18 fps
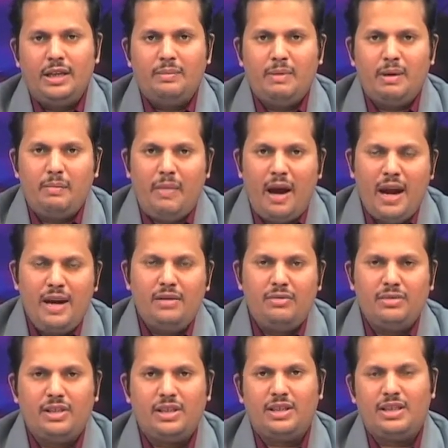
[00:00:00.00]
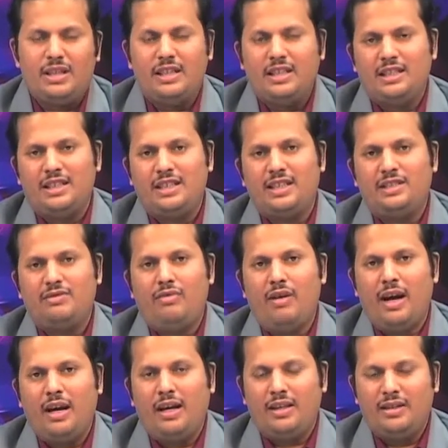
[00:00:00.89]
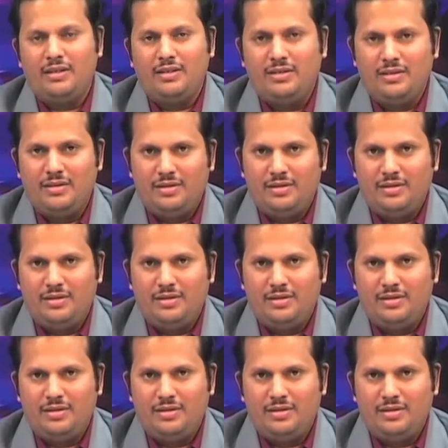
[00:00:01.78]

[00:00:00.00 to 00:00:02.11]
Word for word: it is my mind which is getting satisfied